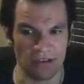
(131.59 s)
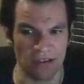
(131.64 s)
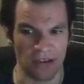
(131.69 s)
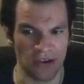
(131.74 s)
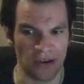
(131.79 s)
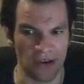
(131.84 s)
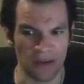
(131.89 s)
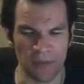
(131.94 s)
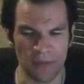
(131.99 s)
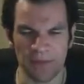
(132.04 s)

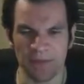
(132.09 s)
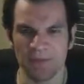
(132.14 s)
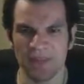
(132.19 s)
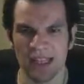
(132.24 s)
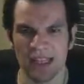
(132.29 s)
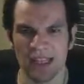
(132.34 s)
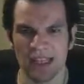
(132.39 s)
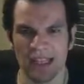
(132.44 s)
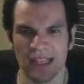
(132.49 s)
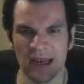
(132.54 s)

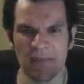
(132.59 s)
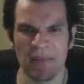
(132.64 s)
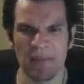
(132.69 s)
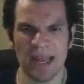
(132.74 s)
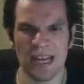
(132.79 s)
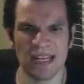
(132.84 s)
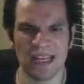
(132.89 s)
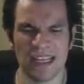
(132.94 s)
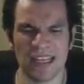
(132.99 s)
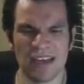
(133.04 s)
So,
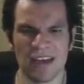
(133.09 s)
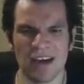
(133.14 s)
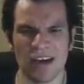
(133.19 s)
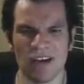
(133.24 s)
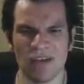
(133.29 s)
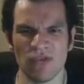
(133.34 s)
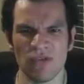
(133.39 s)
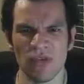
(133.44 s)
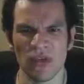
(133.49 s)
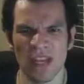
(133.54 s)
depending
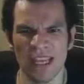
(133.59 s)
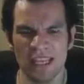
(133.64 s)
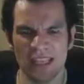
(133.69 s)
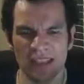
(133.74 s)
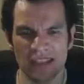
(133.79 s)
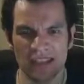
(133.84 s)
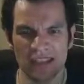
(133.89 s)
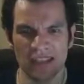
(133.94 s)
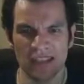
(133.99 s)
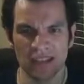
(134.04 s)
on
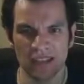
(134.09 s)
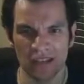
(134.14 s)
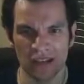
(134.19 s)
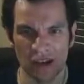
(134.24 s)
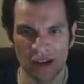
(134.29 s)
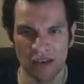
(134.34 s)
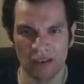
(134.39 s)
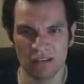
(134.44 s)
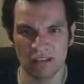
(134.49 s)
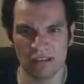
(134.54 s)
which
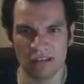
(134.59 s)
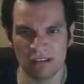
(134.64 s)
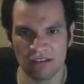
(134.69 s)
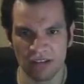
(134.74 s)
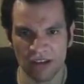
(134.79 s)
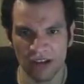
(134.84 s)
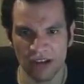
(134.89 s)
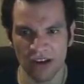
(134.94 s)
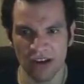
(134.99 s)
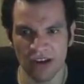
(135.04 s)
choices
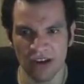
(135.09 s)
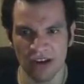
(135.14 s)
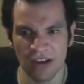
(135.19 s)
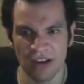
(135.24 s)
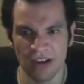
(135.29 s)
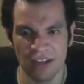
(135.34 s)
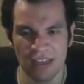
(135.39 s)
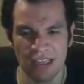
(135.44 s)
are